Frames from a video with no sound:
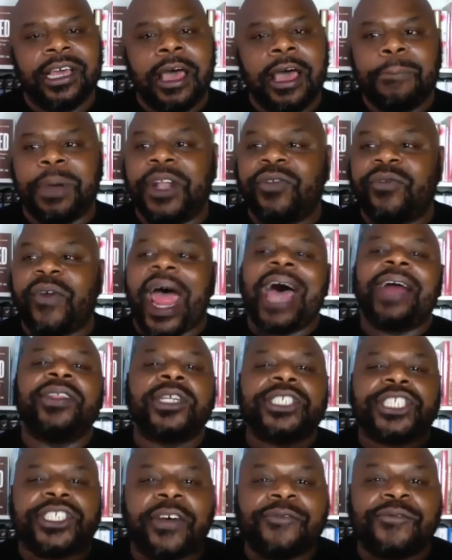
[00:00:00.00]
but rather
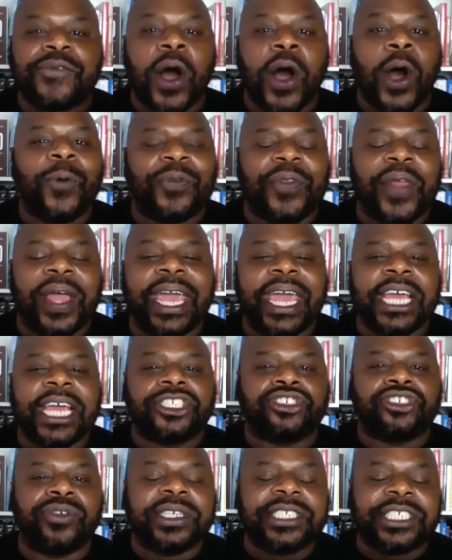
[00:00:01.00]
to vote the
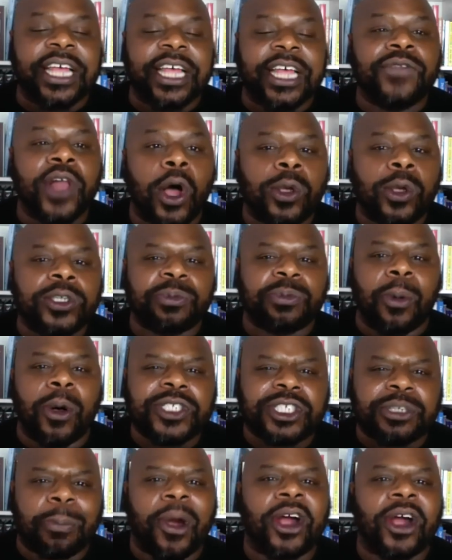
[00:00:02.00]
interests of those
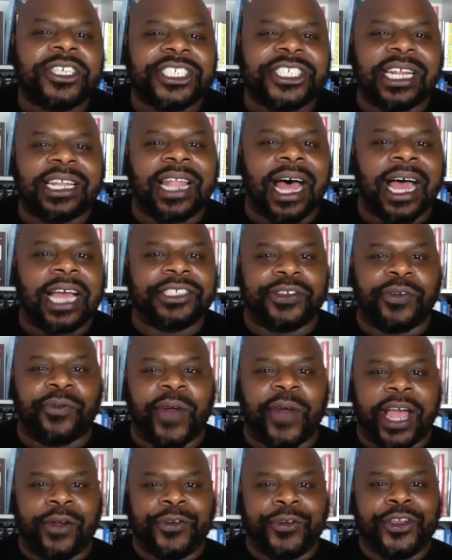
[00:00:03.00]
most marginalized
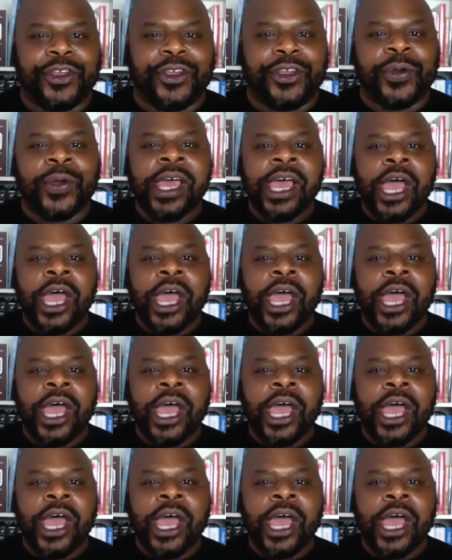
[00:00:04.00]
around you.